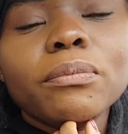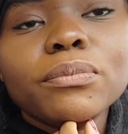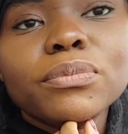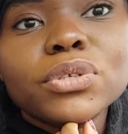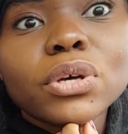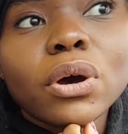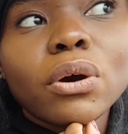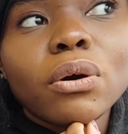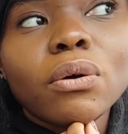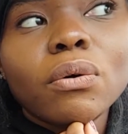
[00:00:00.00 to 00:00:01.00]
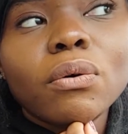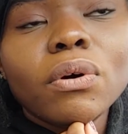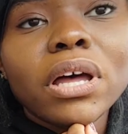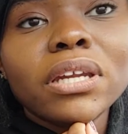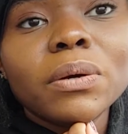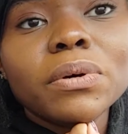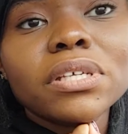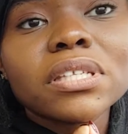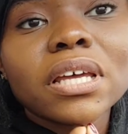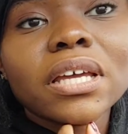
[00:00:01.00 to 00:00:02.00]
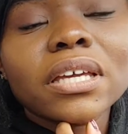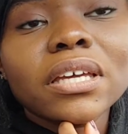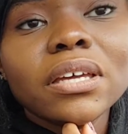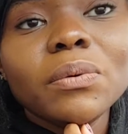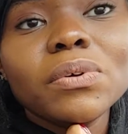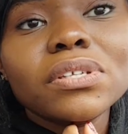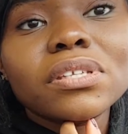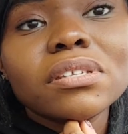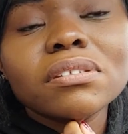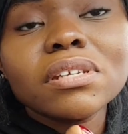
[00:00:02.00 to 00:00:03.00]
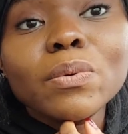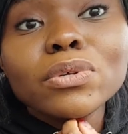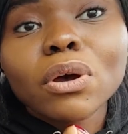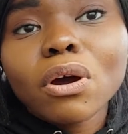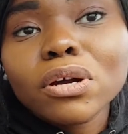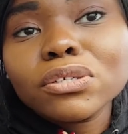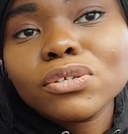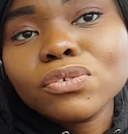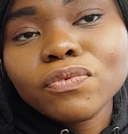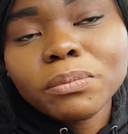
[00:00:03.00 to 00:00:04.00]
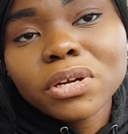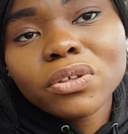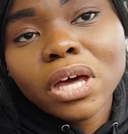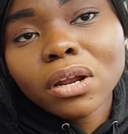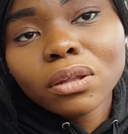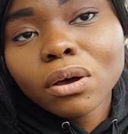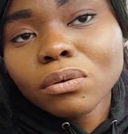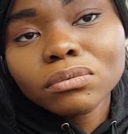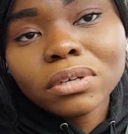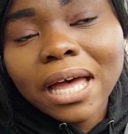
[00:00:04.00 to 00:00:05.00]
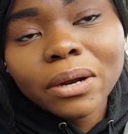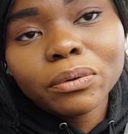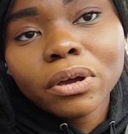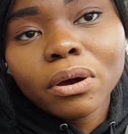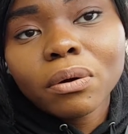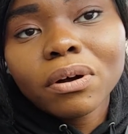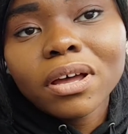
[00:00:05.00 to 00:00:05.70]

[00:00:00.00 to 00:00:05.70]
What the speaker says: So, and it was like, it was hard for me to do that alone. I don't know.